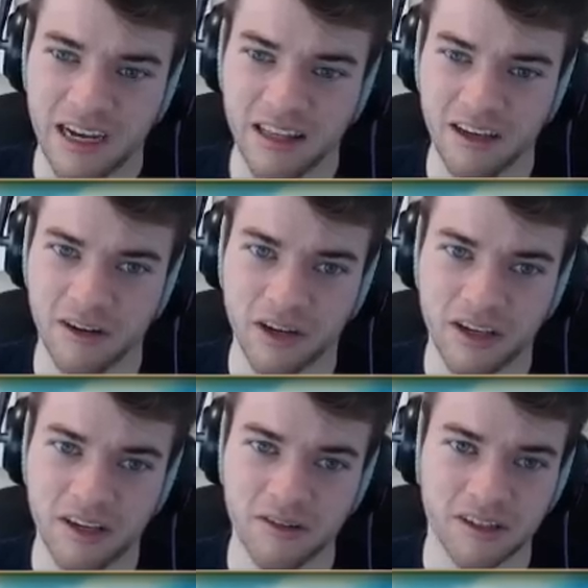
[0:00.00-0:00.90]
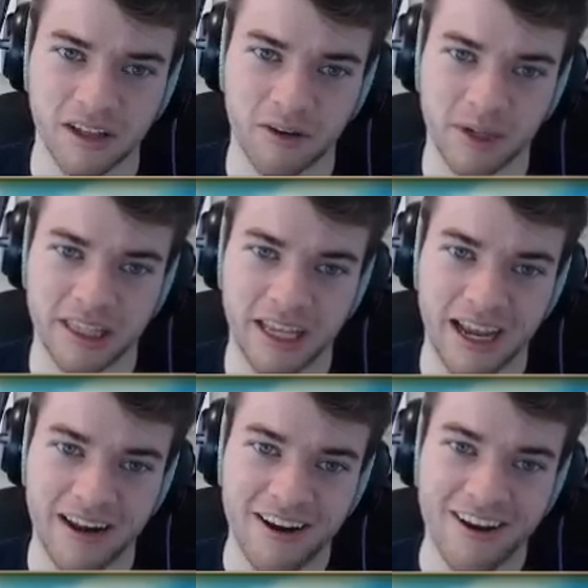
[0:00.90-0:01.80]
I thought you were cute until I read
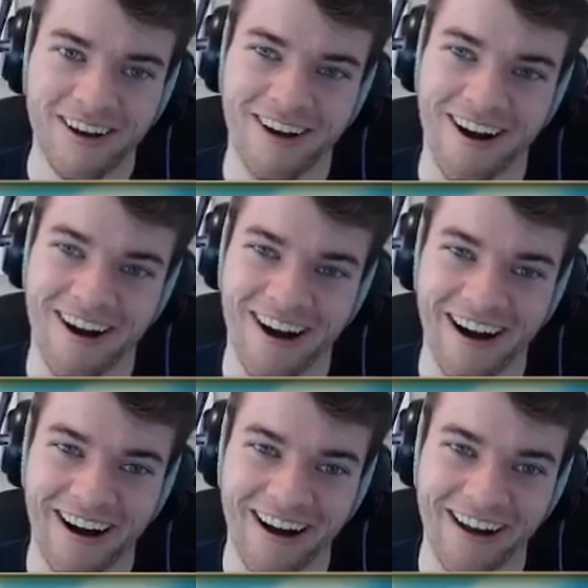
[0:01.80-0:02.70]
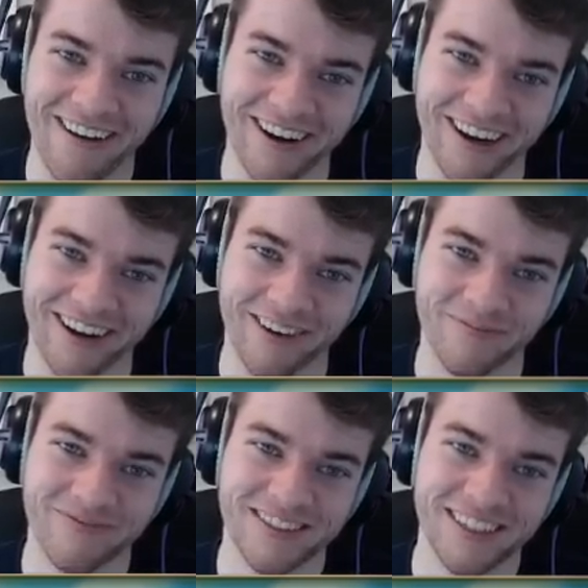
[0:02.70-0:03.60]
that. Oh, look at
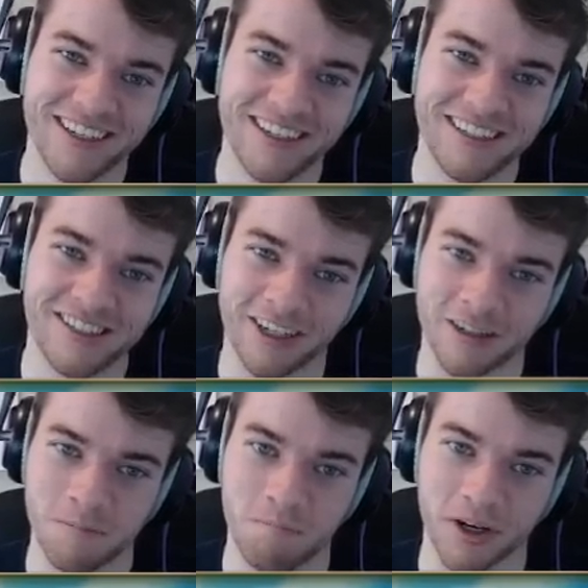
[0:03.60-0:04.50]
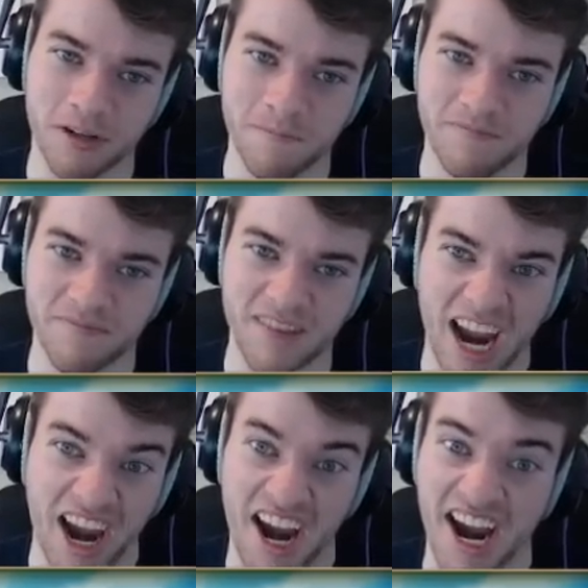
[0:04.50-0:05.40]
him. Shaking his butt.
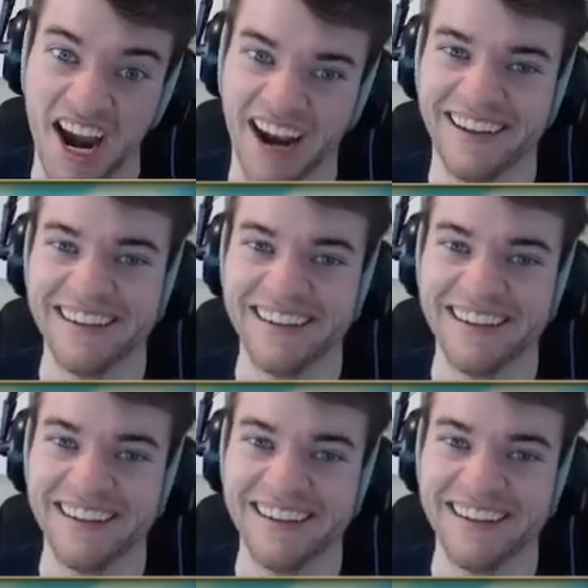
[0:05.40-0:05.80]
Nah.